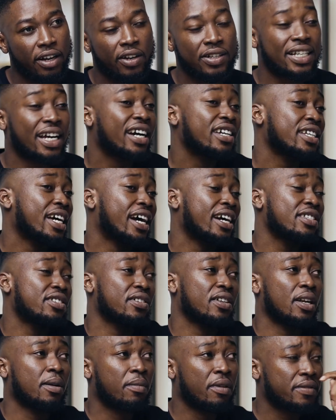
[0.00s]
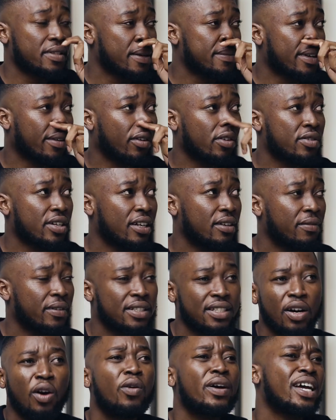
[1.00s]
Because I can't tell you the number of times I've gone to an
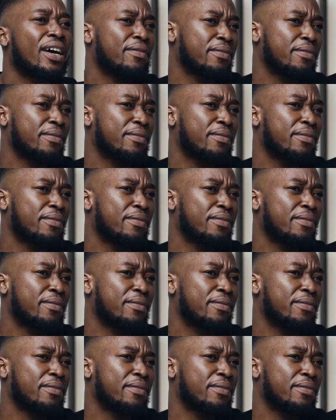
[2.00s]
event and say,